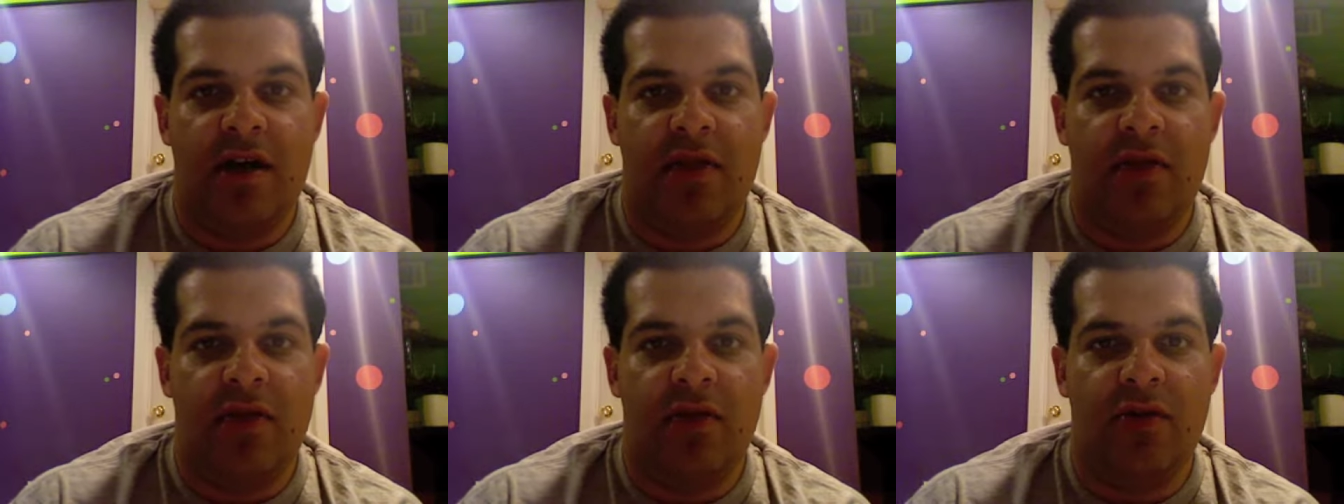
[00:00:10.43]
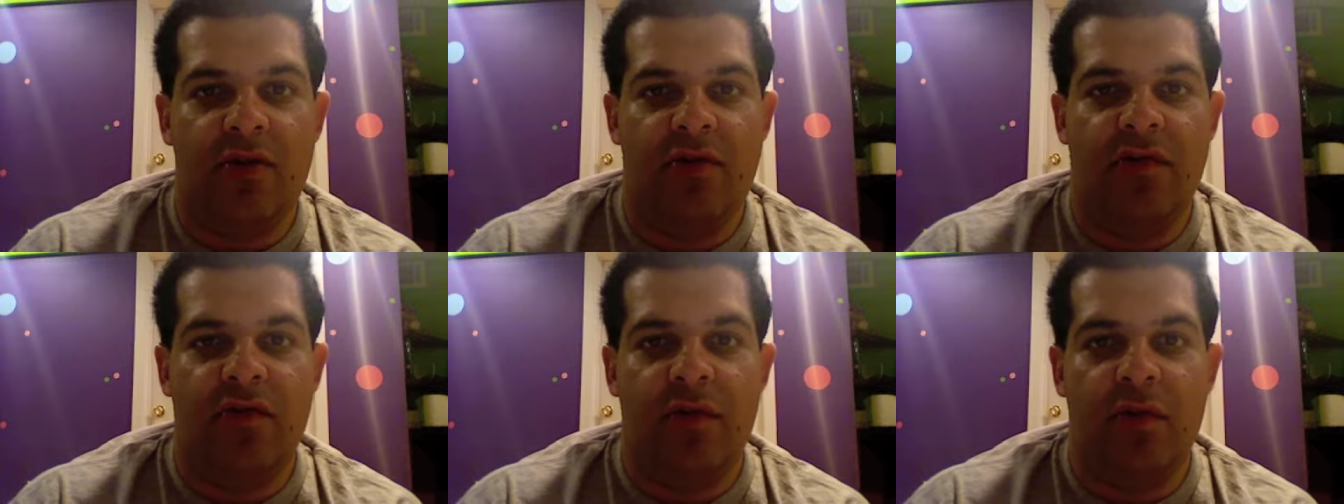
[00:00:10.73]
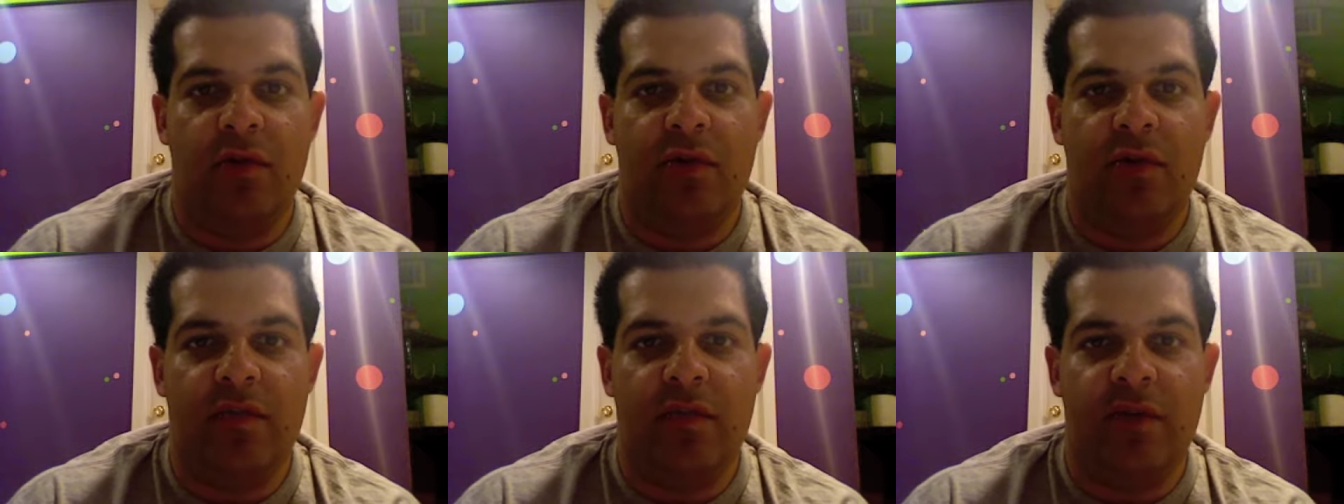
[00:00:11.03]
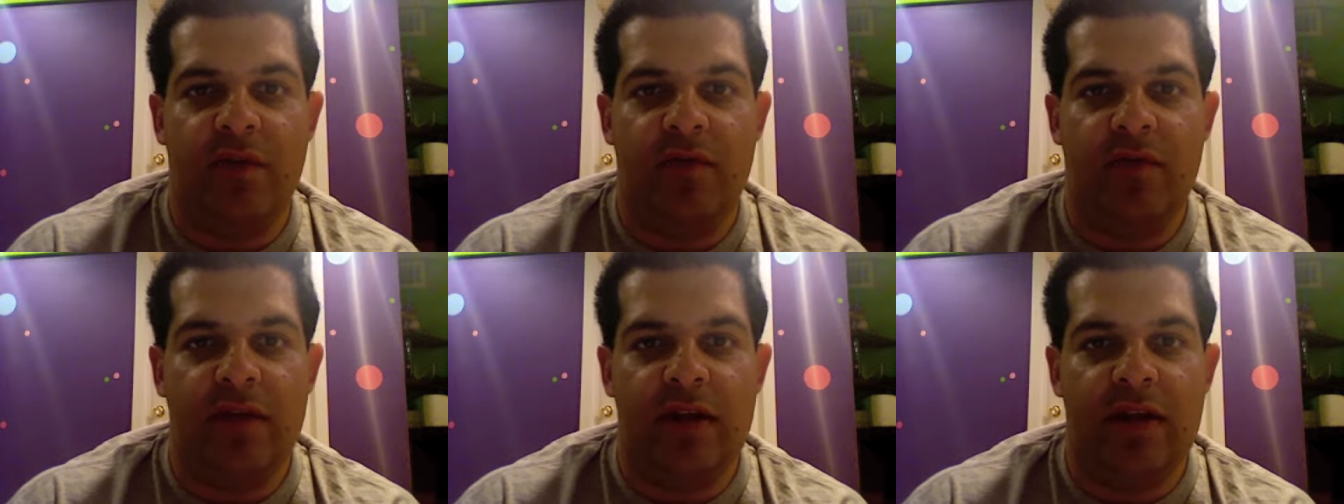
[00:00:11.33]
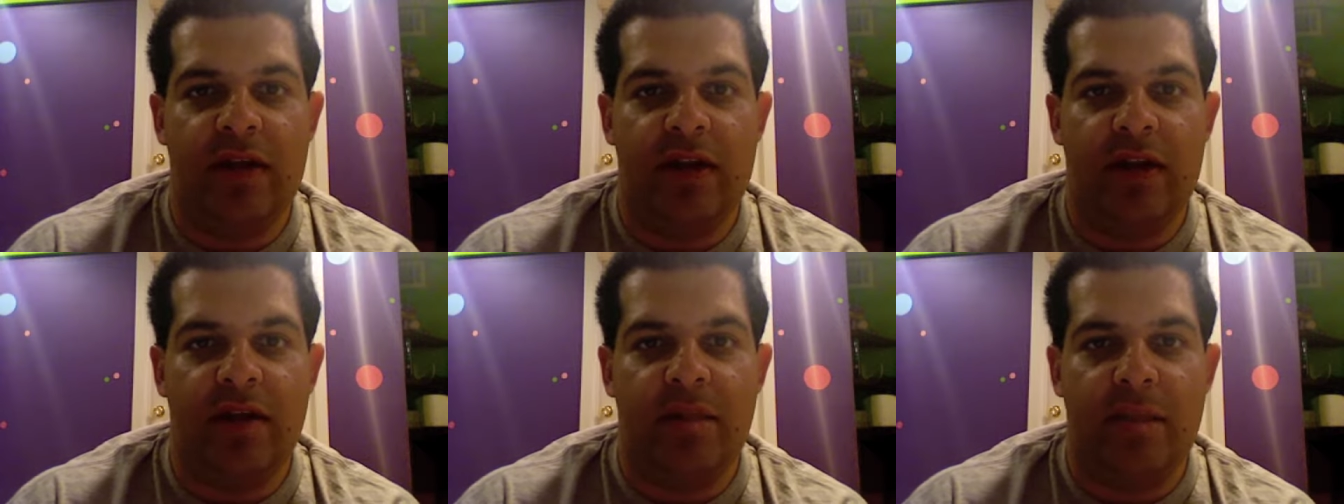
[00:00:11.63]
Those of you who've been
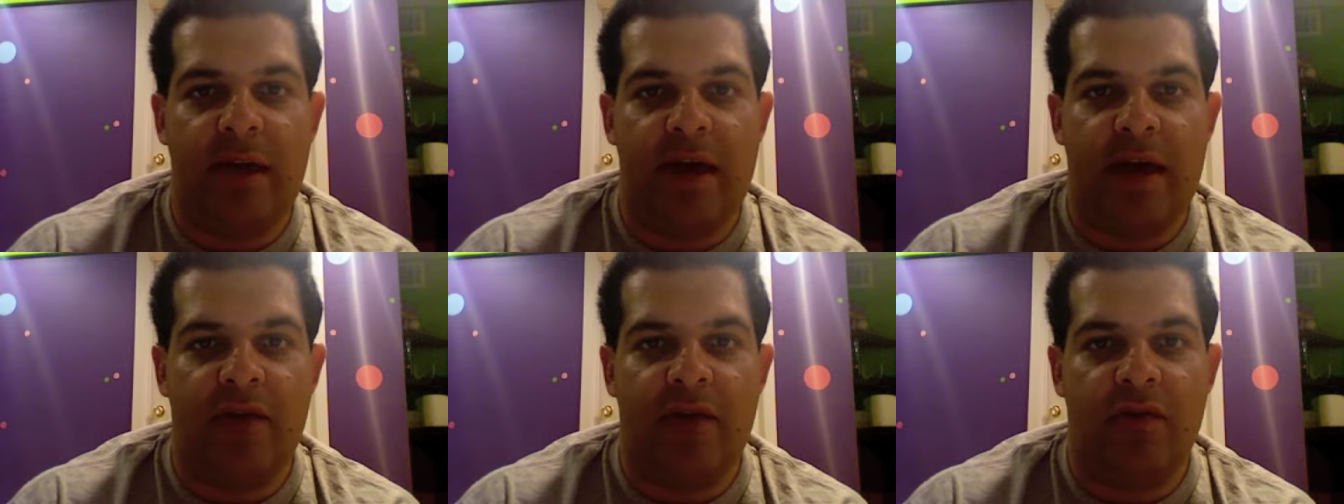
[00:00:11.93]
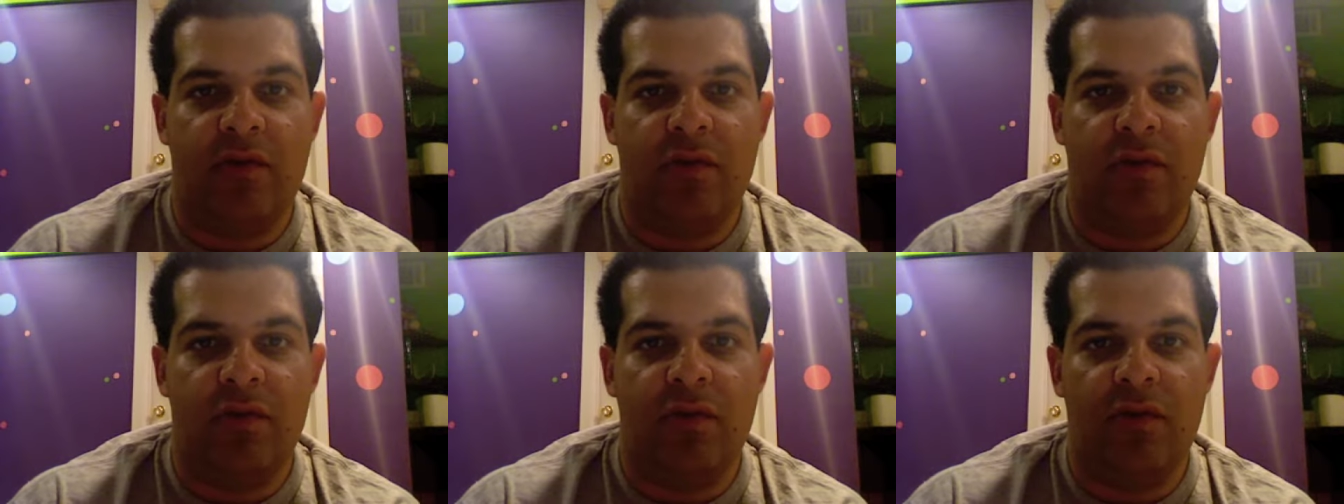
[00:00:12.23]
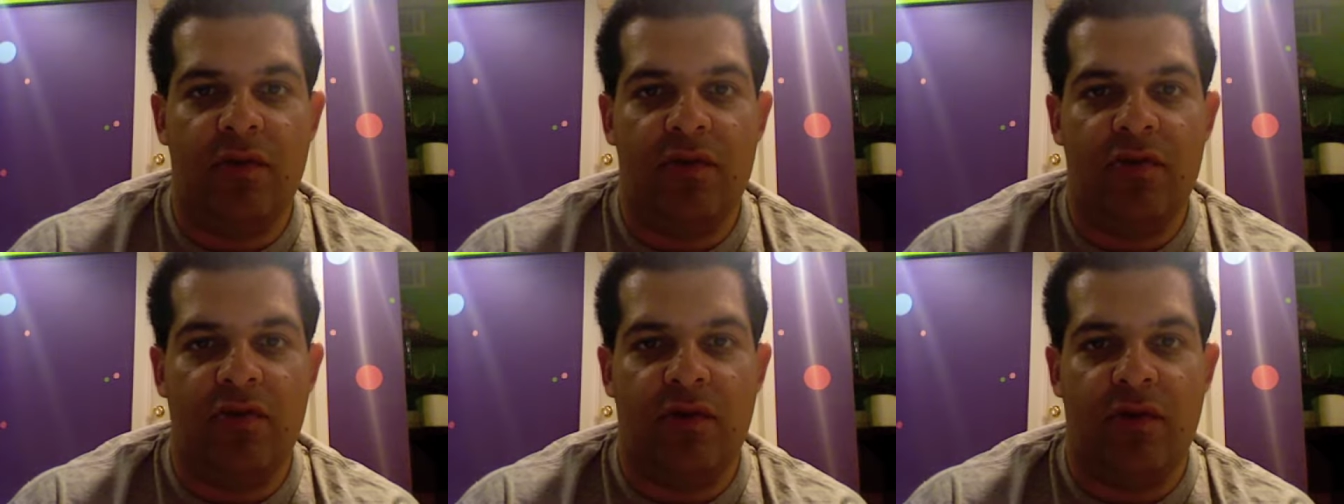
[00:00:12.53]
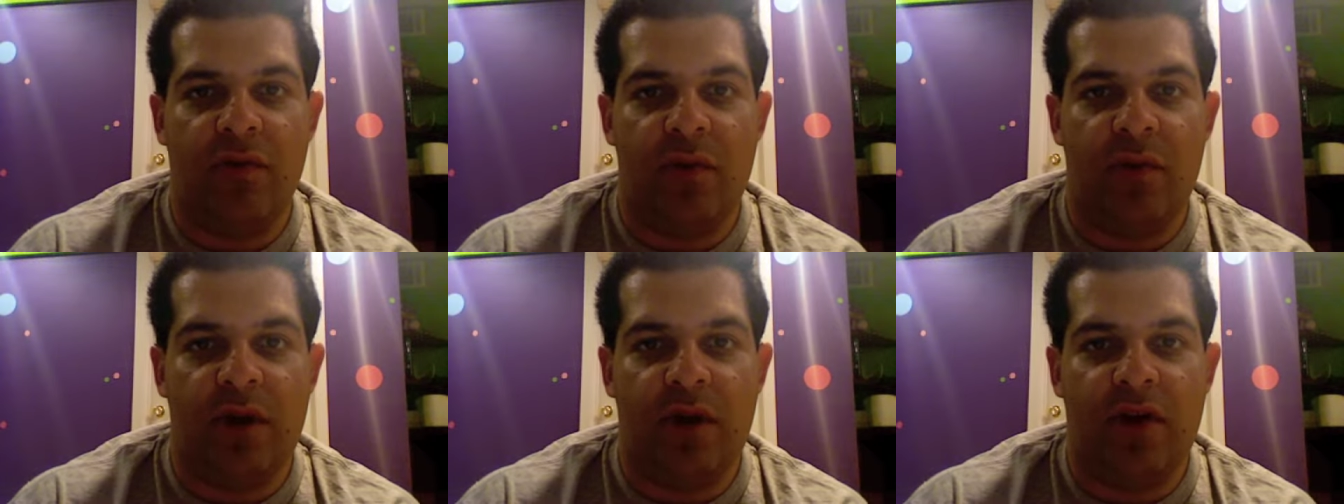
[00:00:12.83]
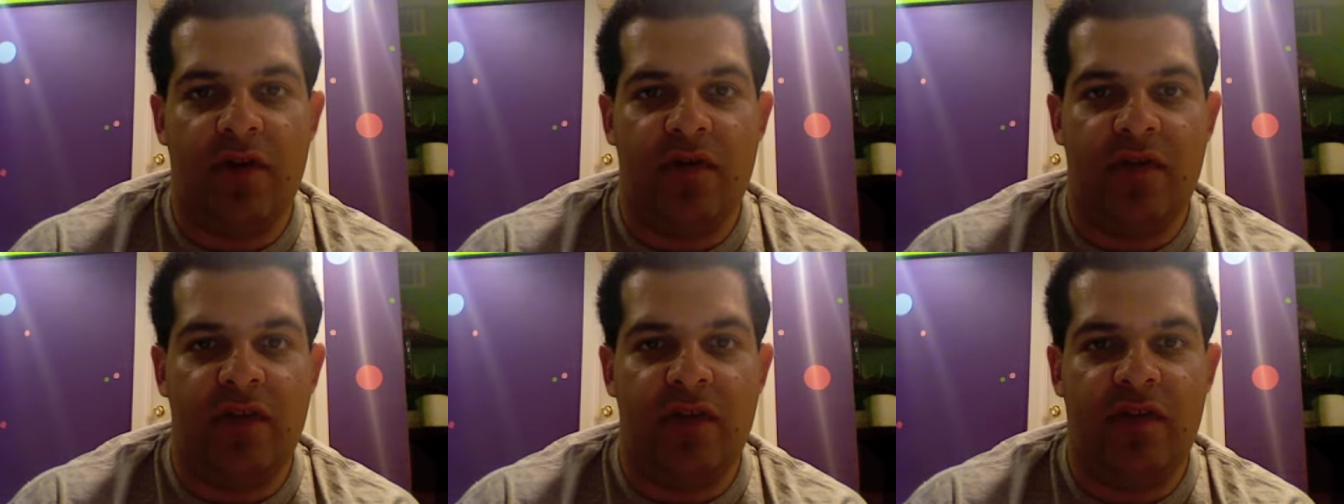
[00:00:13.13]
reading Mac rumors are aware
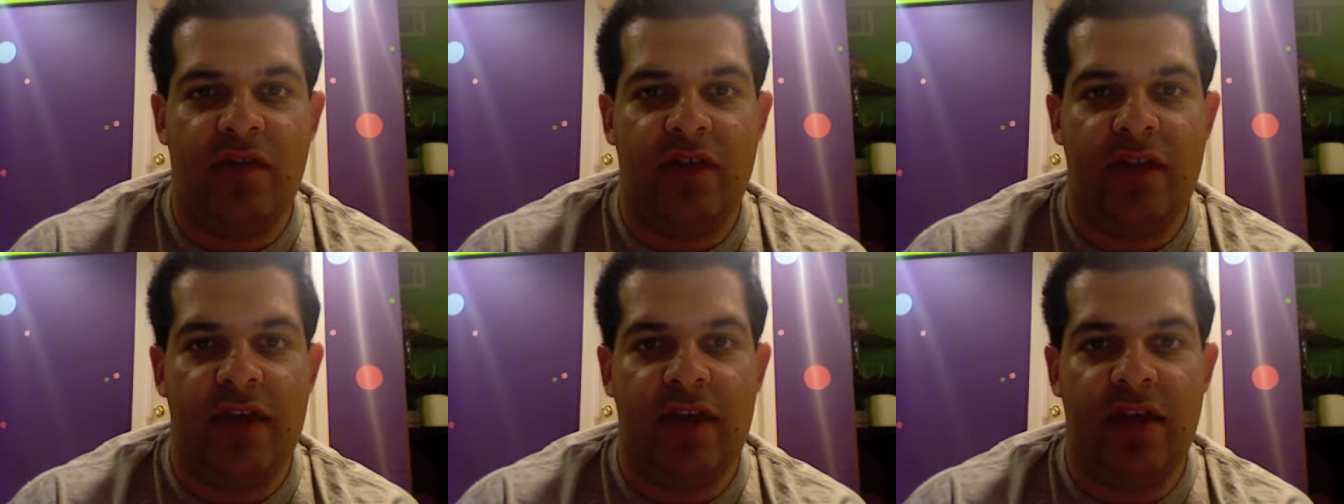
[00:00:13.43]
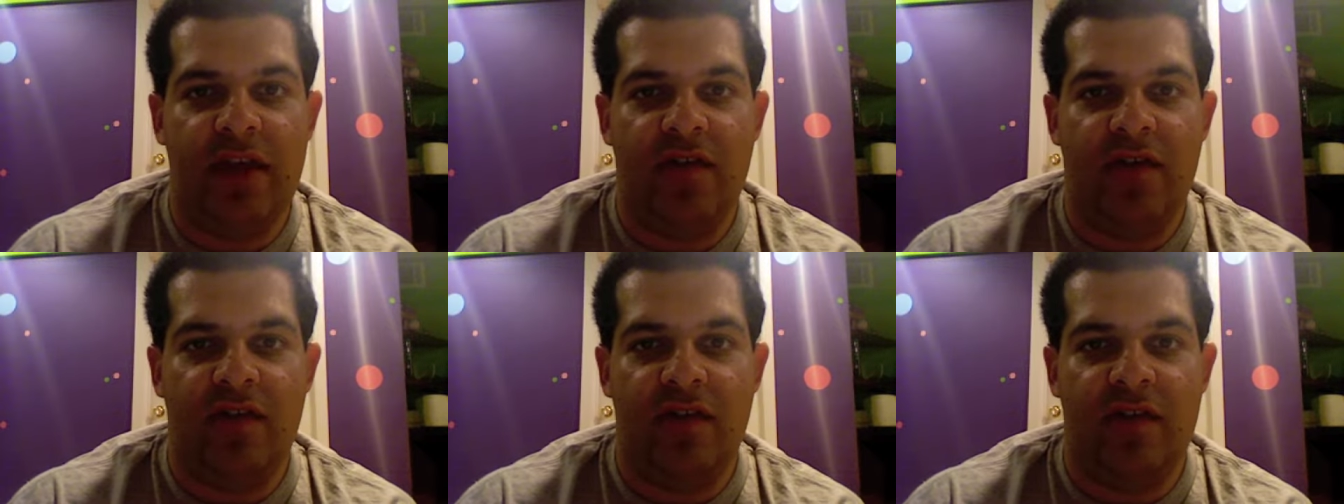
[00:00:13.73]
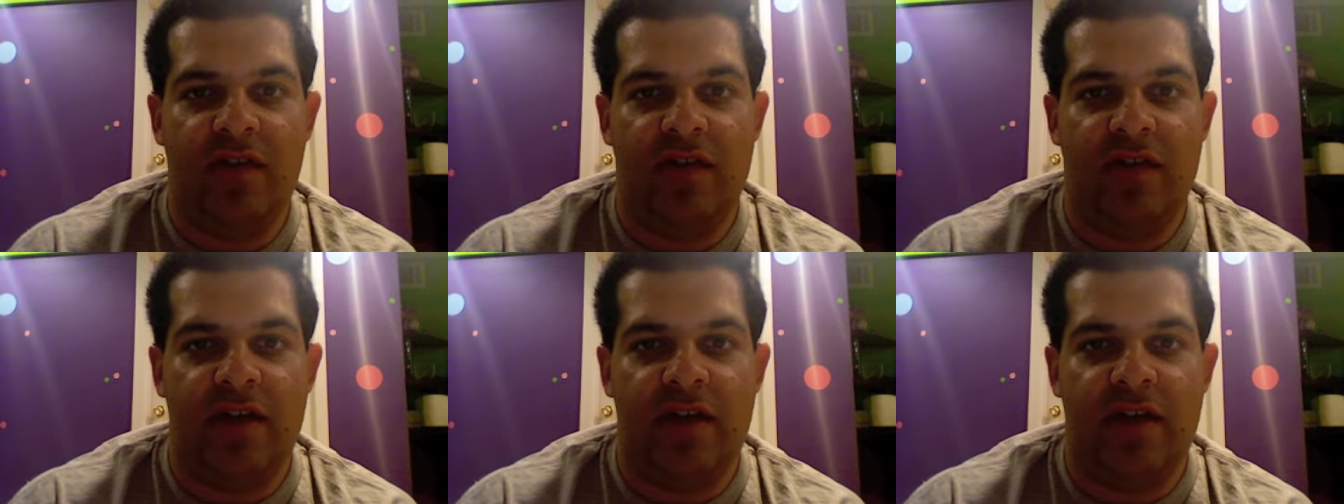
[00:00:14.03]
of this case. It